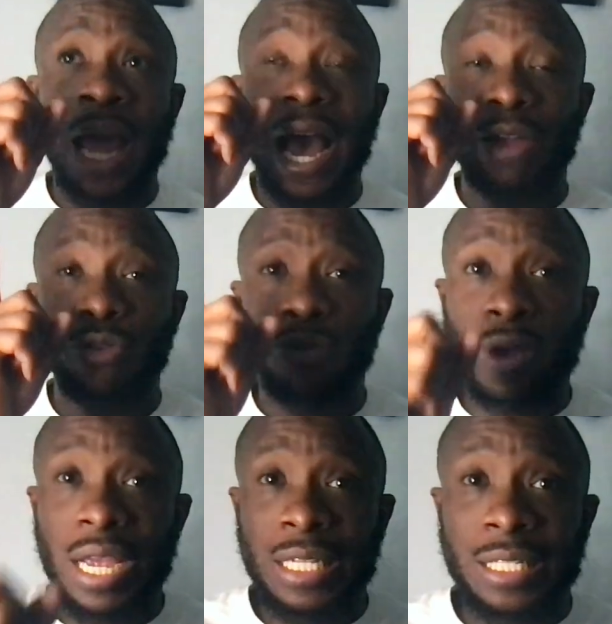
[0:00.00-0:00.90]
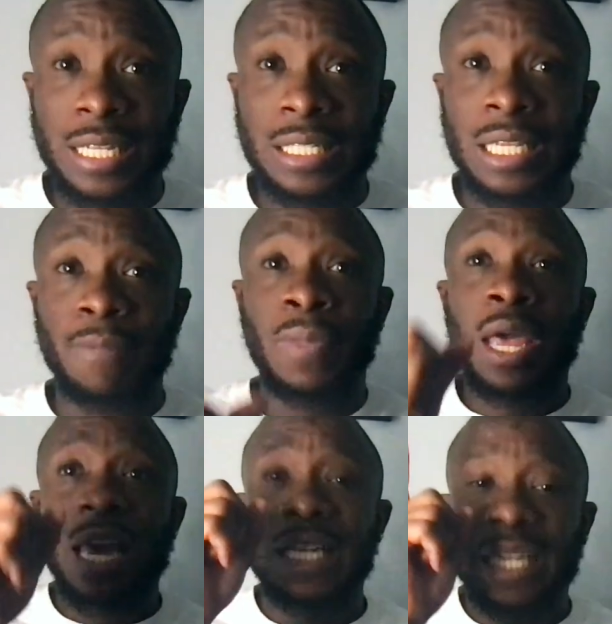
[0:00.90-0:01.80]
and racism
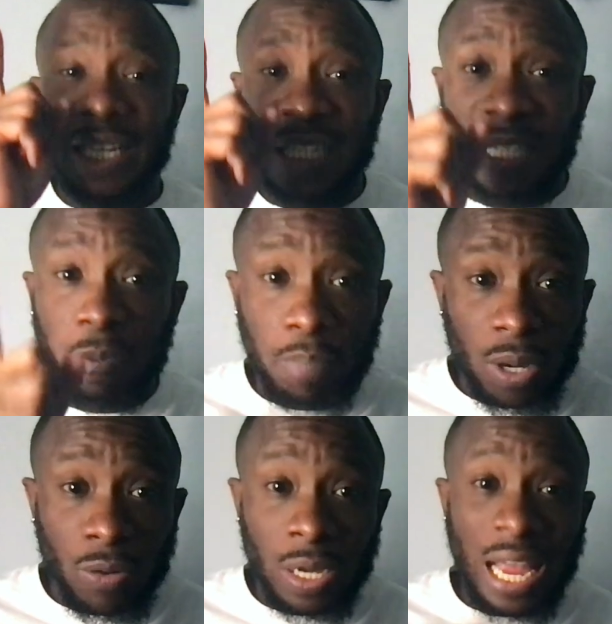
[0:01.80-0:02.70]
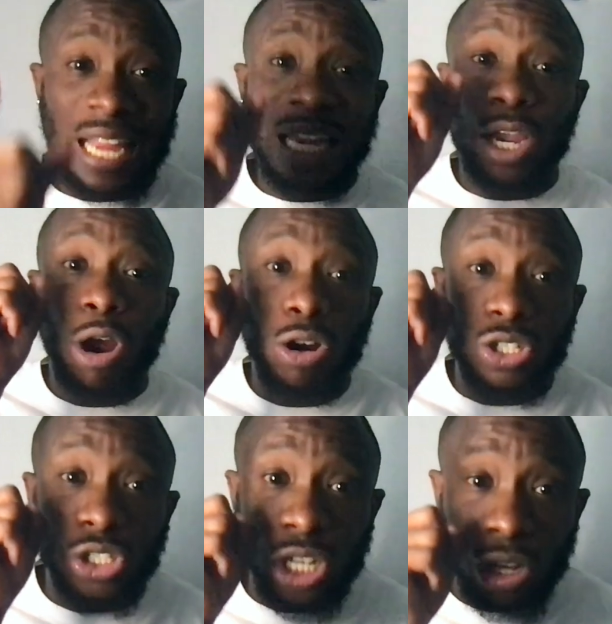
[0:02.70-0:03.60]
is a spirit spirit and they are
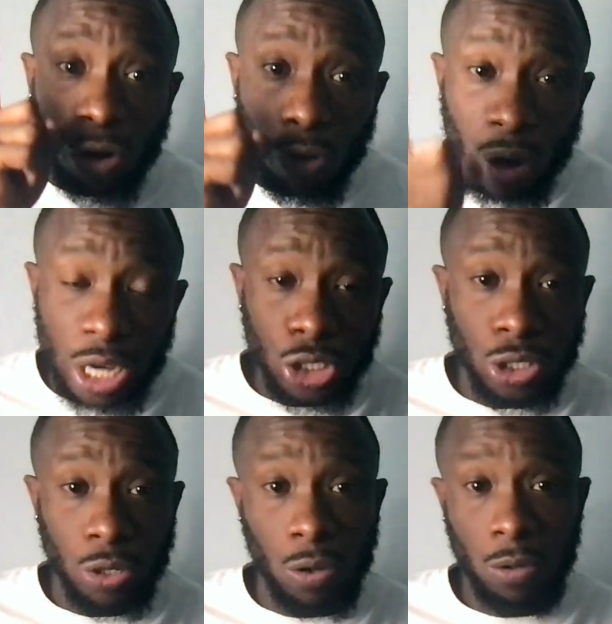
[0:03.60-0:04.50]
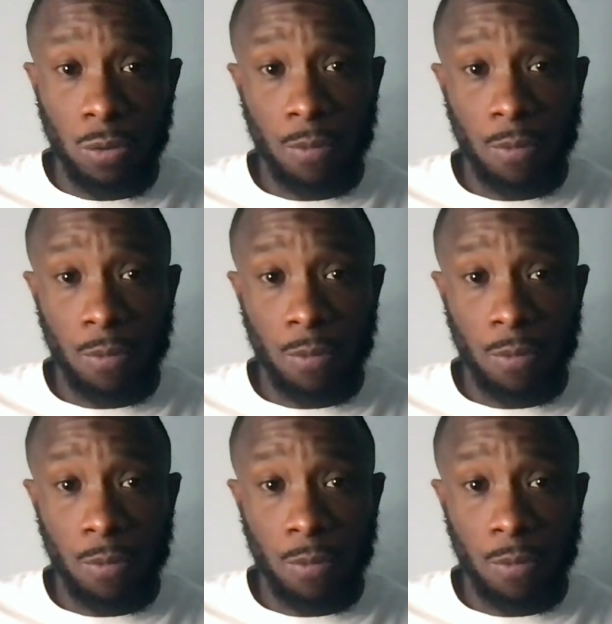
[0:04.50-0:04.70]
generational.